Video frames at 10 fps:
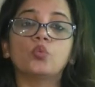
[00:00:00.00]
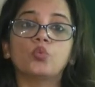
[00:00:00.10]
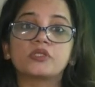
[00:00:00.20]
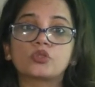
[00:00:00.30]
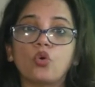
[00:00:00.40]

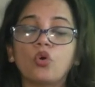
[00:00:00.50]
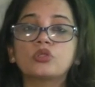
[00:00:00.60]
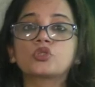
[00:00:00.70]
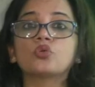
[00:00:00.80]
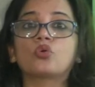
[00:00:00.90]
was
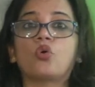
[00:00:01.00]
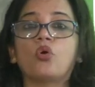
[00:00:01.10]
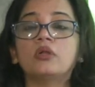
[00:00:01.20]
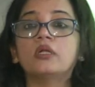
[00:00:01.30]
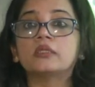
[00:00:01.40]
also
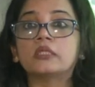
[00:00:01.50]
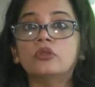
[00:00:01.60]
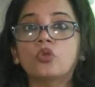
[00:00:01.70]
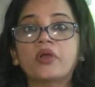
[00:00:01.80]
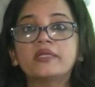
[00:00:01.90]
called
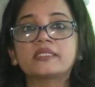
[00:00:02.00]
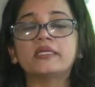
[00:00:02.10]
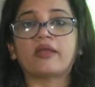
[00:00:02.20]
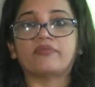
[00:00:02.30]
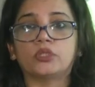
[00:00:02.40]
the
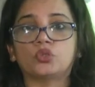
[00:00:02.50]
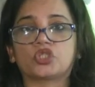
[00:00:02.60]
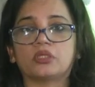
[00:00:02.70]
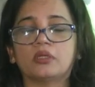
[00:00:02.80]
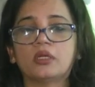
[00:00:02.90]
Noisy Revolution